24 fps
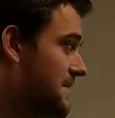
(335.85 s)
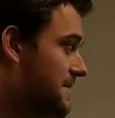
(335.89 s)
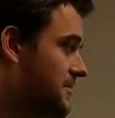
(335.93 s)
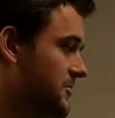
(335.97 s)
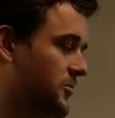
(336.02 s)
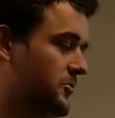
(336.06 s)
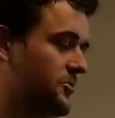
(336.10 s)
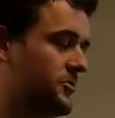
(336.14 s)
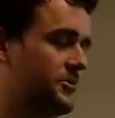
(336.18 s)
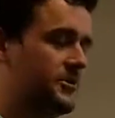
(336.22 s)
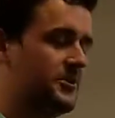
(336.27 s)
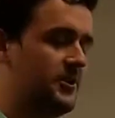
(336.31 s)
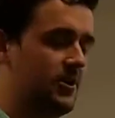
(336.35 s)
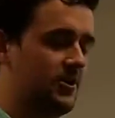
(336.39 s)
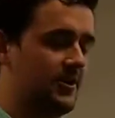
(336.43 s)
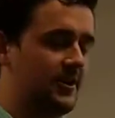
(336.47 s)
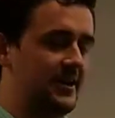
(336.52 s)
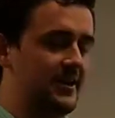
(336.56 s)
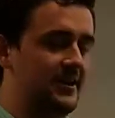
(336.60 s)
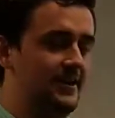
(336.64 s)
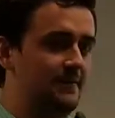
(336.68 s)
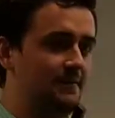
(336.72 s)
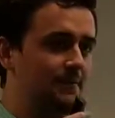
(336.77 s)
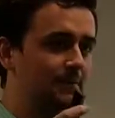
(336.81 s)
Social
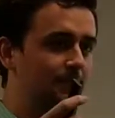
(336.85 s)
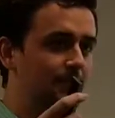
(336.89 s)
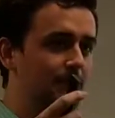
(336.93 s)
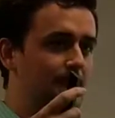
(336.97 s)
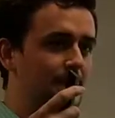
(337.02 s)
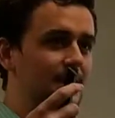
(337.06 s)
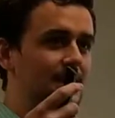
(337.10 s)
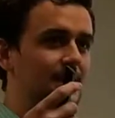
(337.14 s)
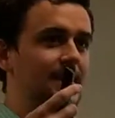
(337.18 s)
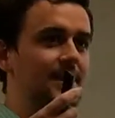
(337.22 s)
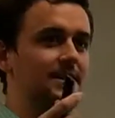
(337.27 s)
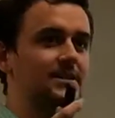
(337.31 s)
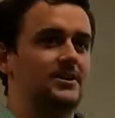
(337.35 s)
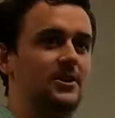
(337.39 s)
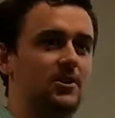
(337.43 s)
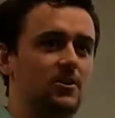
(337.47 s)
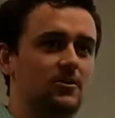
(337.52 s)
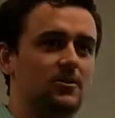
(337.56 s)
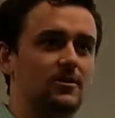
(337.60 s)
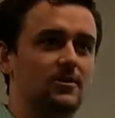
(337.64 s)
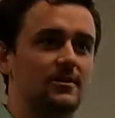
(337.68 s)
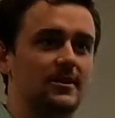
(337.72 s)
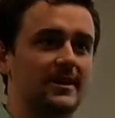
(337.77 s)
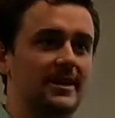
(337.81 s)
Security is
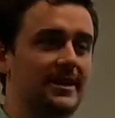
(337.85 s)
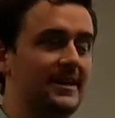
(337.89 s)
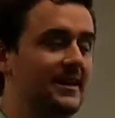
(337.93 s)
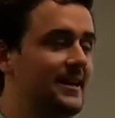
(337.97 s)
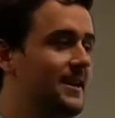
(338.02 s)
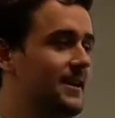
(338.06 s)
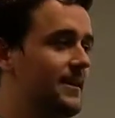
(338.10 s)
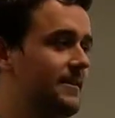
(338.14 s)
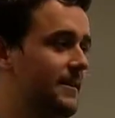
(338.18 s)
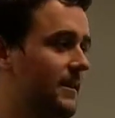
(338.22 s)
currently